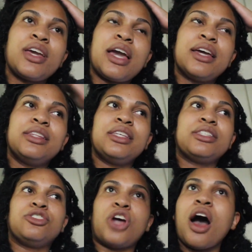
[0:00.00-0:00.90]
And
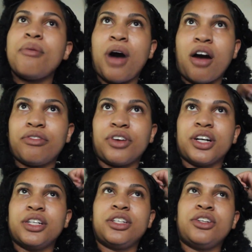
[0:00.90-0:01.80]
this job
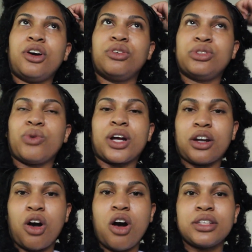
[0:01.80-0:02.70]
offer, you know, to work
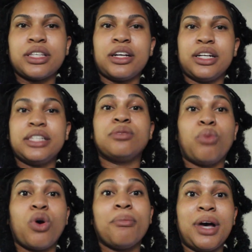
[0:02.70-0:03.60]
in a call center, it's
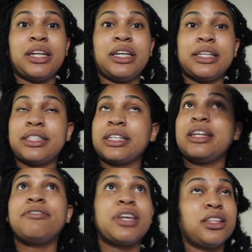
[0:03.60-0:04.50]
more money, it's
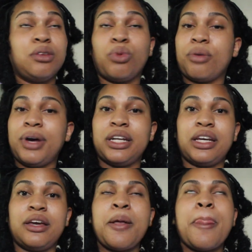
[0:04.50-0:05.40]
significantly more
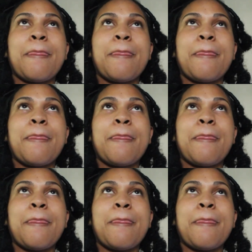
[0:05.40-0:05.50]
money,